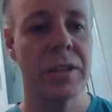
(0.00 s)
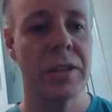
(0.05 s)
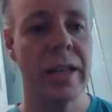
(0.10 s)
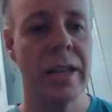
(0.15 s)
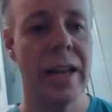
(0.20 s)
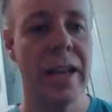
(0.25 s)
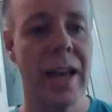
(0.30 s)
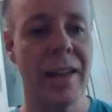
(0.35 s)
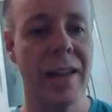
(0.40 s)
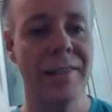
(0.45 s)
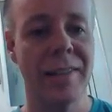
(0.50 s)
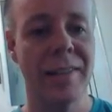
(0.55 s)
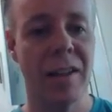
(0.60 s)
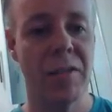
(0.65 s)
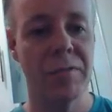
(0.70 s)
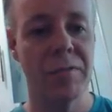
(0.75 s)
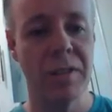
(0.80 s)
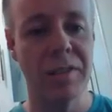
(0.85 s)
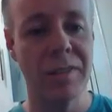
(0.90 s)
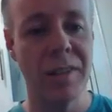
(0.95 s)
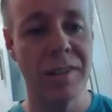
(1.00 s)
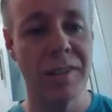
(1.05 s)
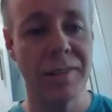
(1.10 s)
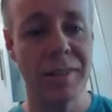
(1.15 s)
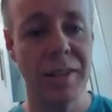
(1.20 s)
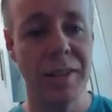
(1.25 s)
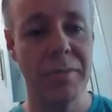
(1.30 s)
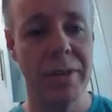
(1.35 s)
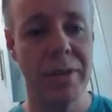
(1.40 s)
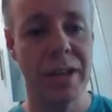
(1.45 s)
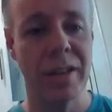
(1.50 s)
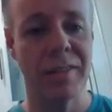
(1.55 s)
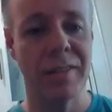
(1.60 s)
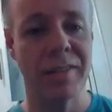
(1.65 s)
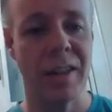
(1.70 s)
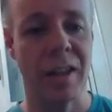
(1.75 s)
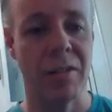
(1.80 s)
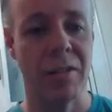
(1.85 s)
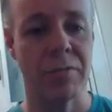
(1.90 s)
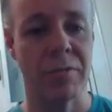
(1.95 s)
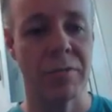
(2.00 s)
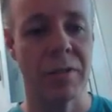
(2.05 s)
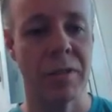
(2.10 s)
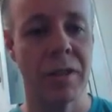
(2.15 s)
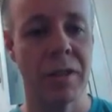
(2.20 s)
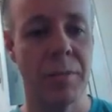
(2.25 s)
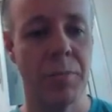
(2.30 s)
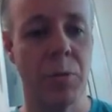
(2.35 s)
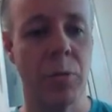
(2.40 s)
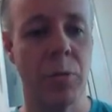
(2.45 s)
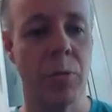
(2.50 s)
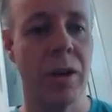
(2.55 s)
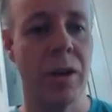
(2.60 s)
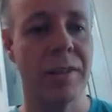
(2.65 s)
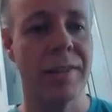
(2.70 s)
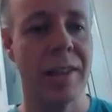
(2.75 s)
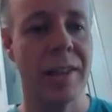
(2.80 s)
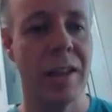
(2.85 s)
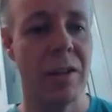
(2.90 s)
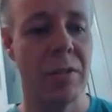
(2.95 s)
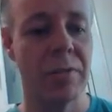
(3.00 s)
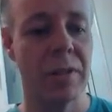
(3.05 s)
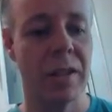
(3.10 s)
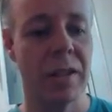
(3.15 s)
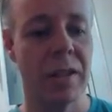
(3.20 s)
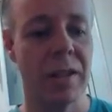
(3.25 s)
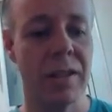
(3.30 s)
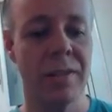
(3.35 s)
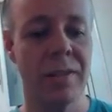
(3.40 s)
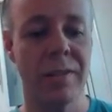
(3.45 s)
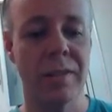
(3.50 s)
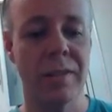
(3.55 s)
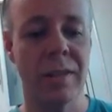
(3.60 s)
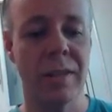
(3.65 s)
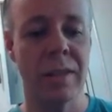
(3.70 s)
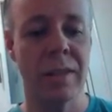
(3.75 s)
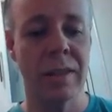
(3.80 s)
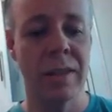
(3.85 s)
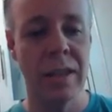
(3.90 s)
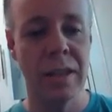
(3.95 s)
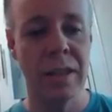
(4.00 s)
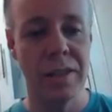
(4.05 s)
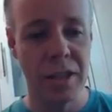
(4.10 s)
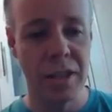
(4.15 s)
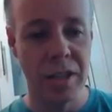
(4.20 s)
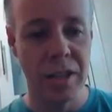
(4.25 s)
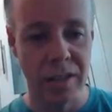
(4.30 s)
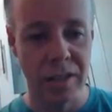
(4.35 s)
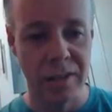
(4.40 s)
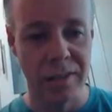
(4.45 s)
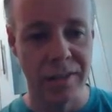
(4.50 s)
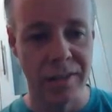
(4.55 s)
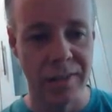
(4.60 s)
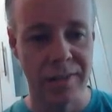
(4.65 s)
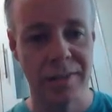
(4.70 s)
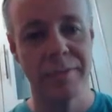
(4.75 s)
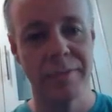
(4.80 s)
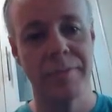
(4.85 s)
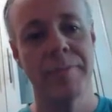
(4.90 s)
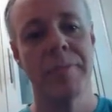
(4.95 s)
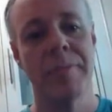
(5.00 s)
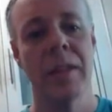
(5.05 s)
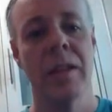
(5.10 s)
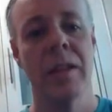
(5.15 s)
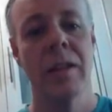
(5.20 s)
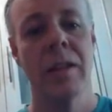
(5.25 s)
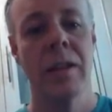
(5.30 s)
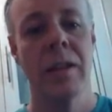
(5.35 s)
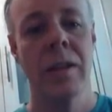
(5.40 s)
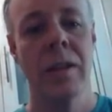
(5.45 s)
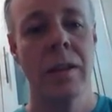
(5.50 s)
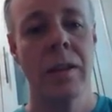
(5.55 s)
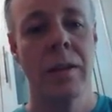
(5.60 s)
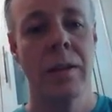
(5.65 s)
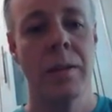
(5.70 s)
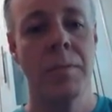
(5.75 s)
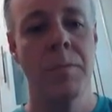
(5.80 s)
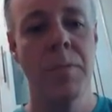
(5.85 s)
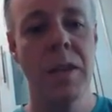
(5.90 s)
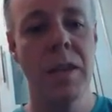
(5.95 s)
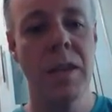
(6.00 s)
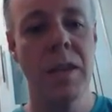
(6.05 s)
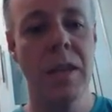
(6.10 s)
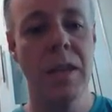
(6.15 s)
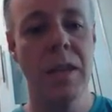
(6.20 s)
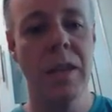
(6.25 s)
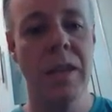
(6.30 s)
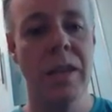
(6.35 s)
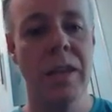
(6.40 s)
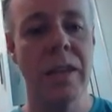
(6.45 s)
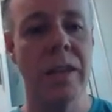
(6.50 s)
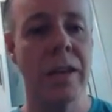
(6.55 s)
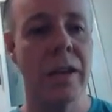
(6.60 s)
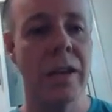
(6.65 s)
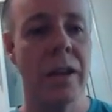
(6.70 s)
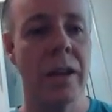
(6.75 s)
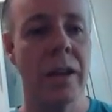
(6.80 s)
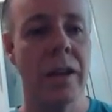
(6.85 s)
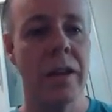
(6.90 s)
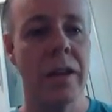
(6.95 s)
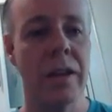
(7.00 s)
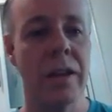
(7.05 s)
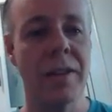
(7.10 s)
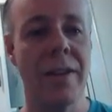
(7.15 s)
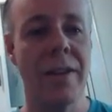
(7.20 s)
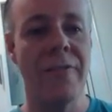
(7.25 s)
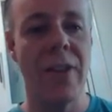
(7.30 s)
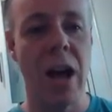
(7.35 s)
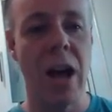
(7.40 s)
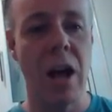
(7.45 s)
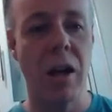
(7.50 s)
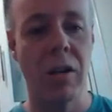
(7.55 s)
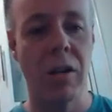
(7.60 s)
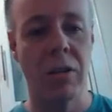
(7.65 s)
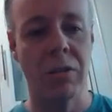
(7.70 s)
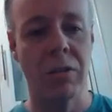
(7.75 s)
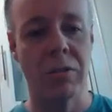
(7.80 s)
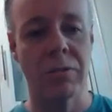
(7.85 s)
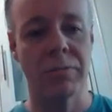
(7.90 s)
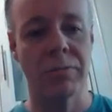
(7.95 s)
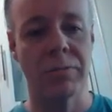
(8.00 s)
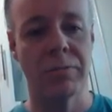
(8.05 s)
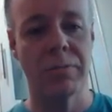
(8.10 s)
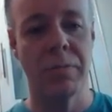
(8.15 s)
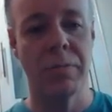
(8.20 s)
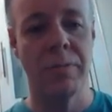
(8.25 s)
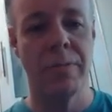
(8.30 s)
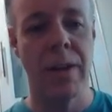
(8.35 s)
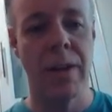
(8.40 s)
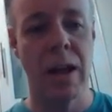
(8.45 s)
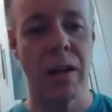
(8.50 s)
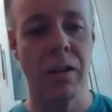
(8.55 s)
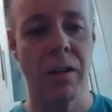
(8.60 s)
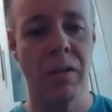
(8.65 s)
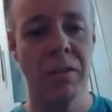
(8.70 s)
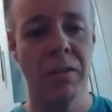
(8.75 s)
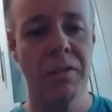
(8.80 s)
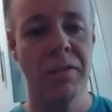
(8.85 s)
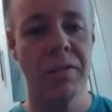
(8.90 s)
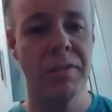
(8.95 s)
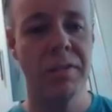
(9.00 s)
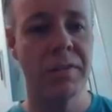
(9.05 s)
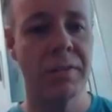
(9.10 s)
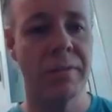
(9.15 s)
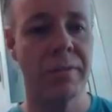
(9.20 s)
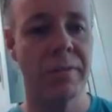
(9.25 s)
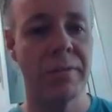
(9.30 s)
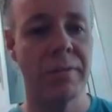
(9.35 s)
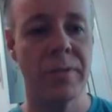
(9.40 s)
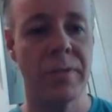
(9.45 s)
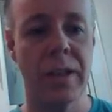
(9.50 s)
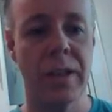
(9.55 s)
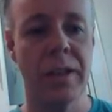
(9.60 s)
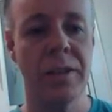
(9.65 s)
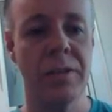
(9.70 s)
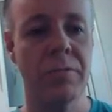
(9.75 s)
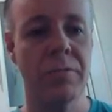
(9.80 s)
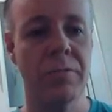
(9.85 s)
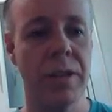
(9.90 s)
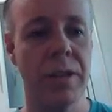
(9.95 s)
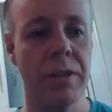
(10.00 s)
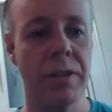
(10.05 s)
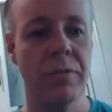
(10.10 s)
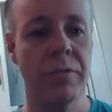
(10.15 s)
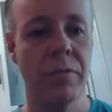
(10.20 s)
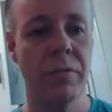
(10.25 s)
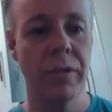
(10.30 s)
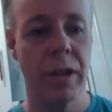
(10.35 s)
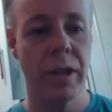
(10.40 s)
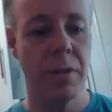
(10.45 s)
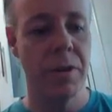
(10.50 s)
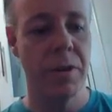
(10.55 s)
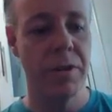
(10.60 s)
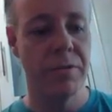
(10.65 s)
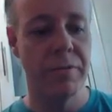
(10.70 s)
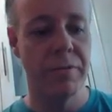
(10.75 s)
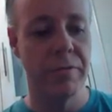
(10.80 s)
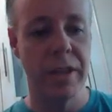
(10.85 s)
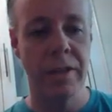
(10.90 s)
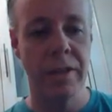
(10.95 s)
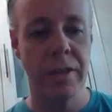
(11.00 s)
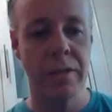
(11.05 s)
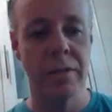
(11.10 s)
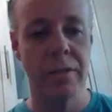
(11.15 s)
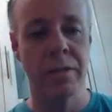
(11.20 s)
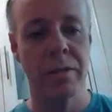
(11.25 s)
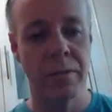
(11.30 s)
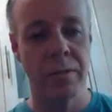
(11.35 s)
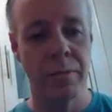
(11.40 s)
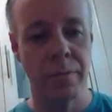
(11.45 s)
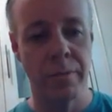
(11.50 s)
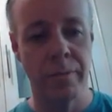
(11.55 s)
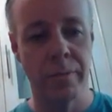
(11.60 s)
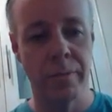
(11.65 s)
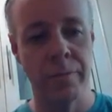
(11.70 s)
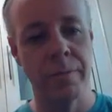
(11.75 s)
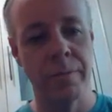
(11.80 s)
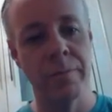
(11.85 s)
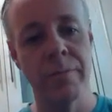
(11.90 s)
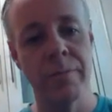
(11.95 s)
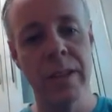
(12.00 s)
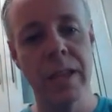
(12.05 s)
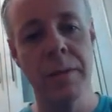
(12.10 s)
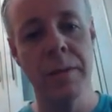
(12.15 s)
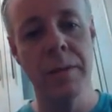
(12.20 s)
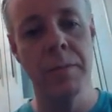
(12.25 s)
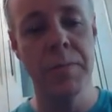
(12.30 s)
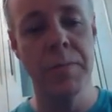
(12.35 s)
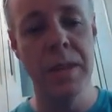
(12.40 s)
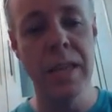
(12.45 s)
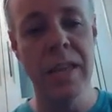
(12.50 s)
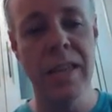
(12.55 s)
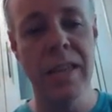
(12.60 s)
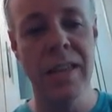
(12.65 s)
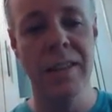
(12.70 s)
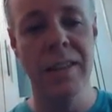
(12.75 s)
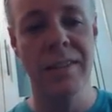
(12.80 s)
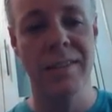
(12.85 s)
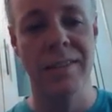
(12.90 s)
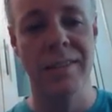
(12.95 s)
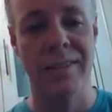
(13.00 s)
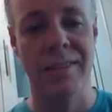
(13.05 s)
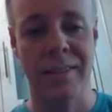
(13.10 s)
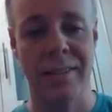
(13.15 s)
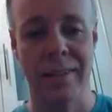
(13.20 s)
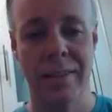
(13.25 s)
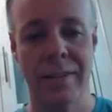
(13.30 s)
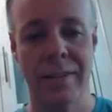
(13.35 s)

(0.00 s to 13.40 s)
The last sound is a sibilant sound. The plural sound is dishes. Bee is a vowel. Vowels finish with rule number 3. Bees.